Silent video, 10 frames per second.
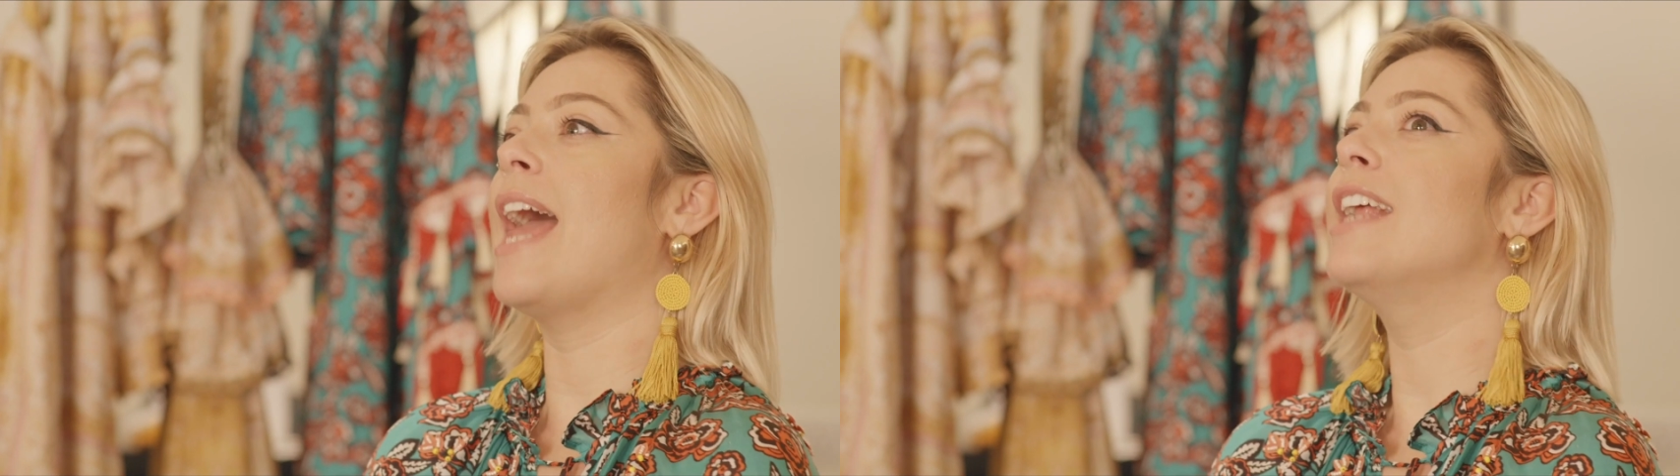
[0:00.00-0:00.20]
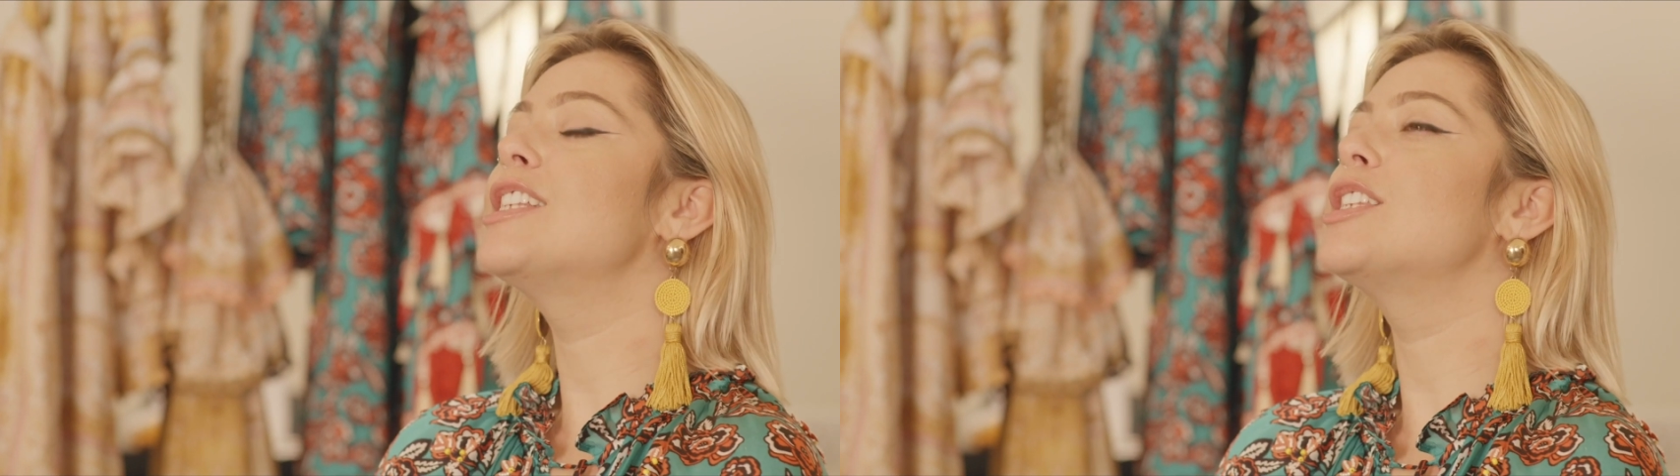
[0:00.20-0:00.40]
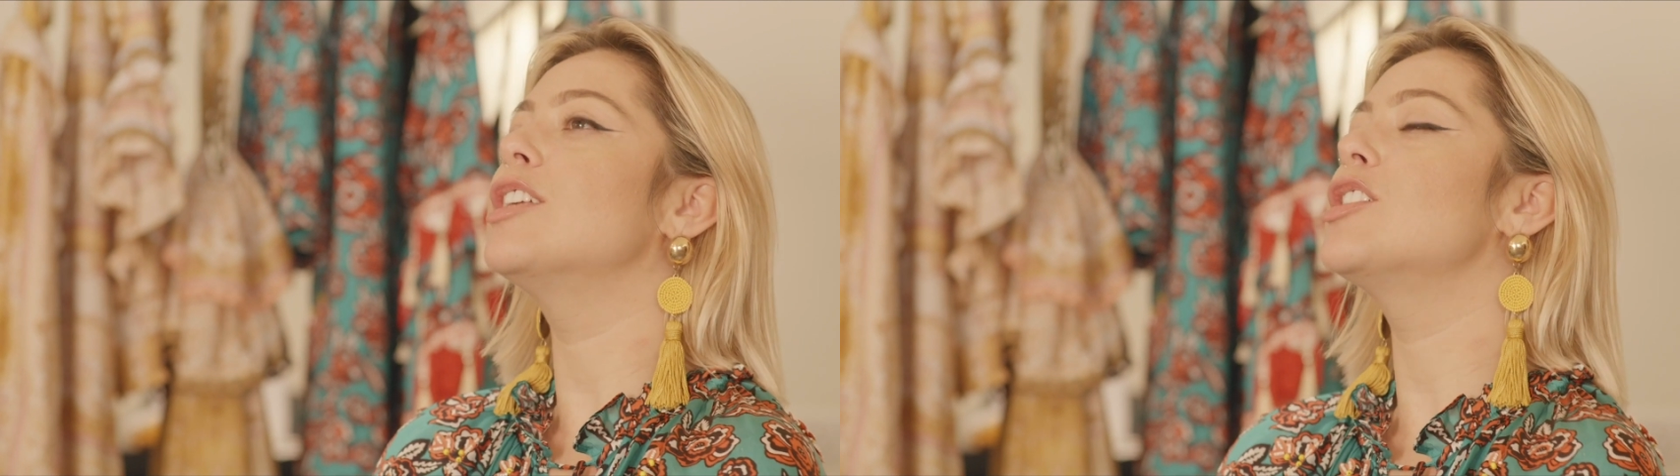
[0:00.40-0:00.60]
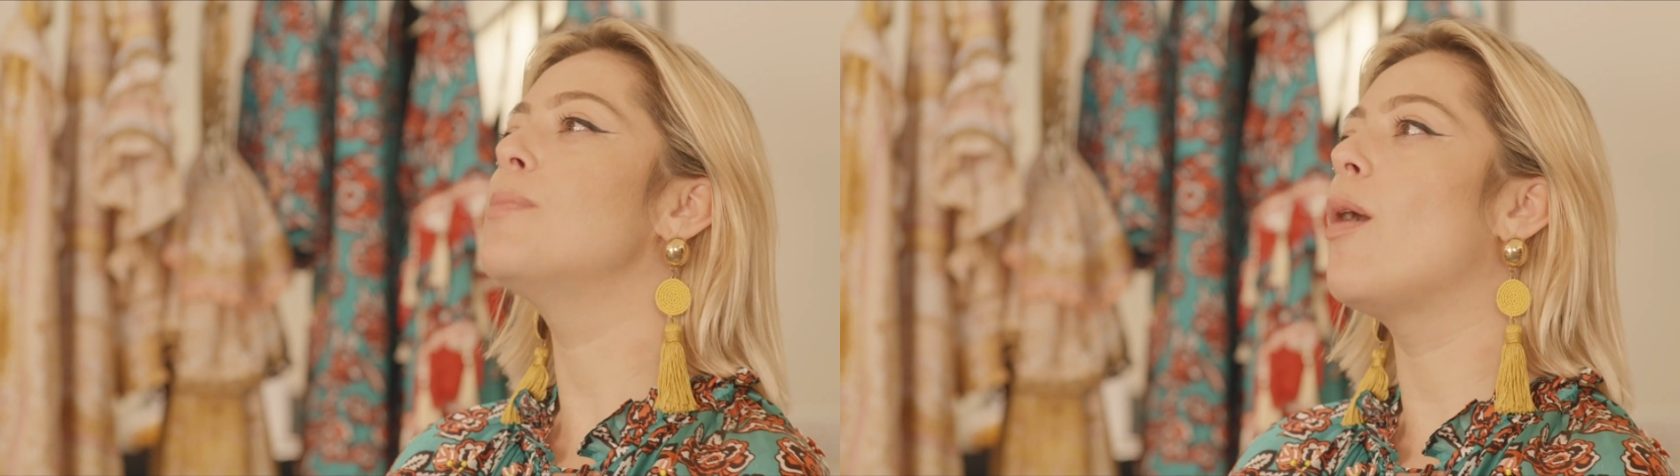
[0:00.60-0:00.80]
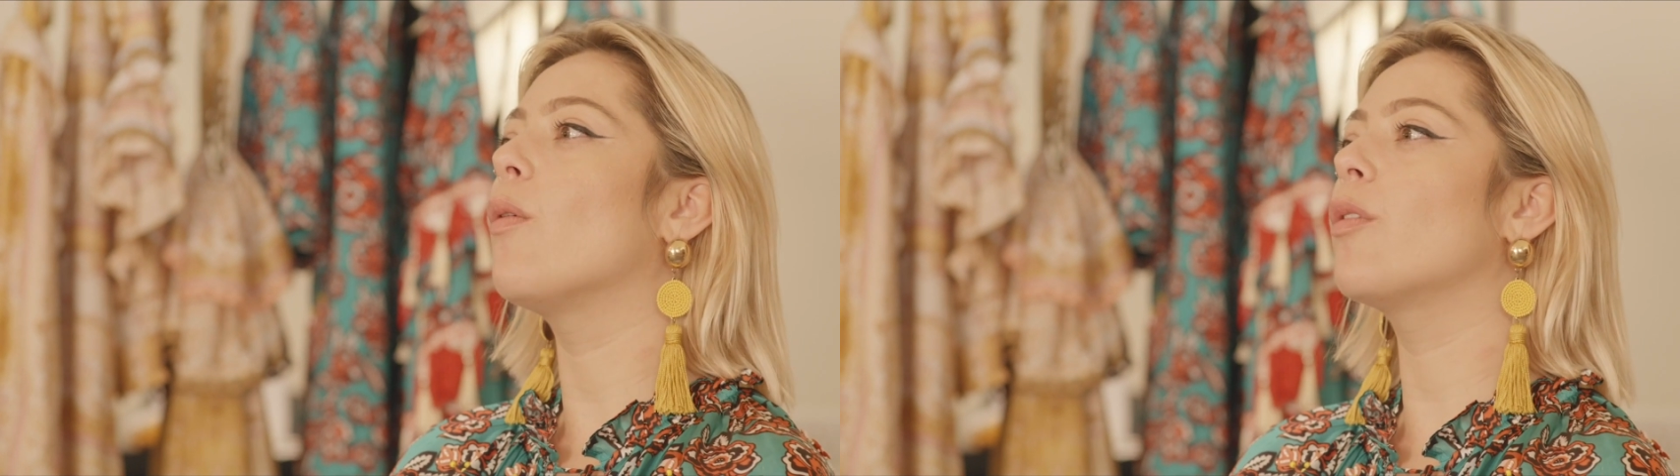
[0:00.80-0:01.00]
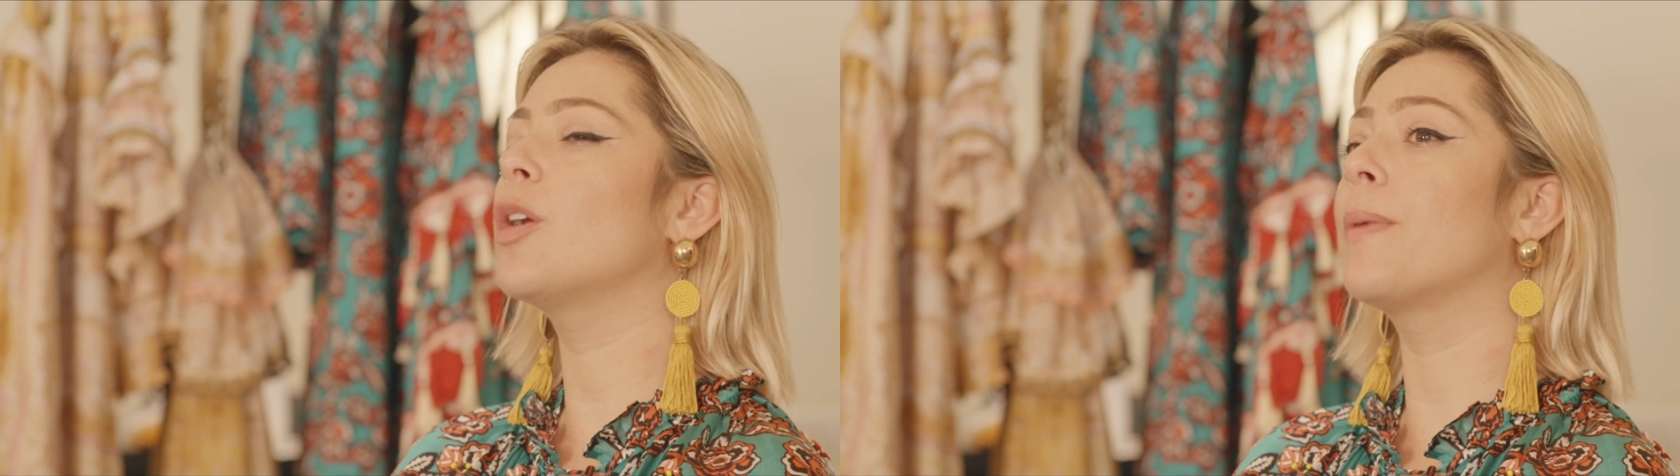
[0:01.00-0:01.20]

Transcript: had such a small order,